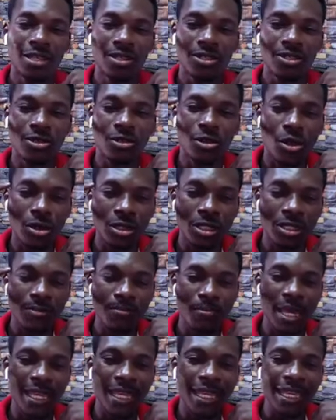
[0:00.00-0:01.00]
is not
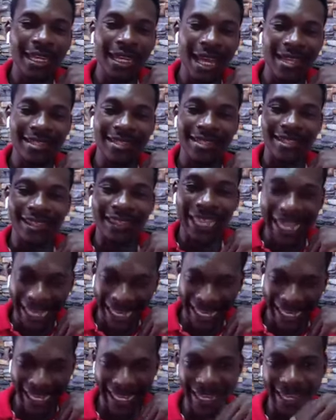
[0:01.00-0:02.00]
making us
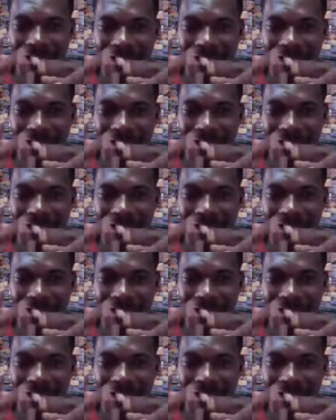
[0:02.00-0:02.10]
think.